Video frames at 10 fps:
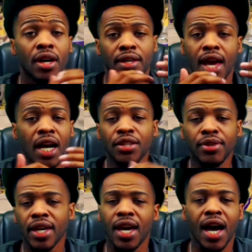now you
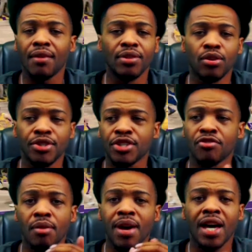can't have no
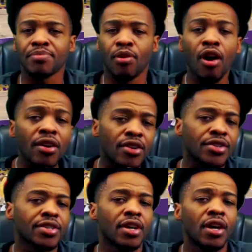scrub ass
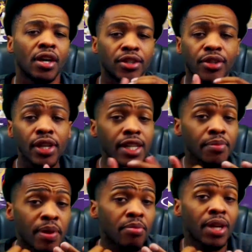partners. You're gonna need
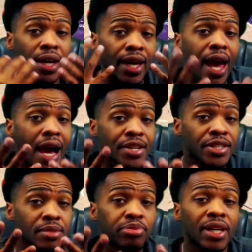people that can
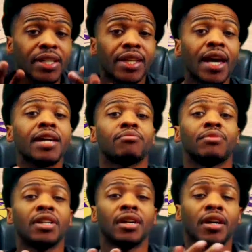actually play the game.
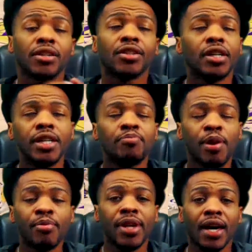You're gonna need
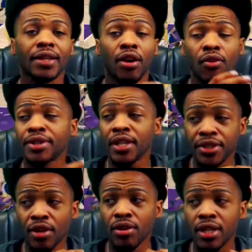people that know what they're
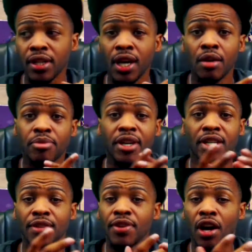doing because
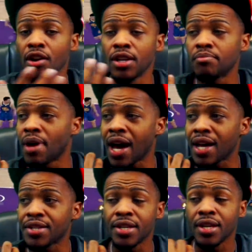if you're earning
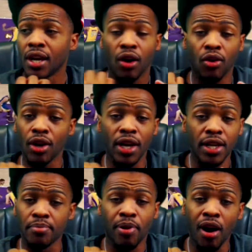badges in
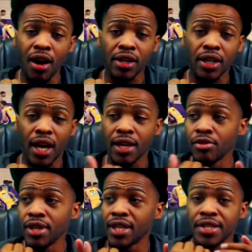the park and you
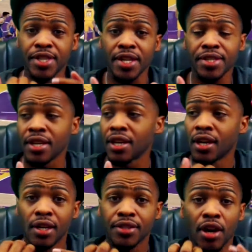need assist
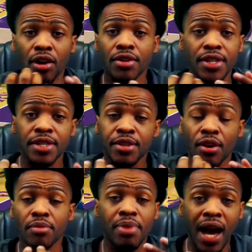to earn these
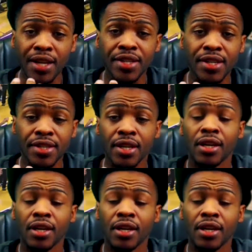certain badges,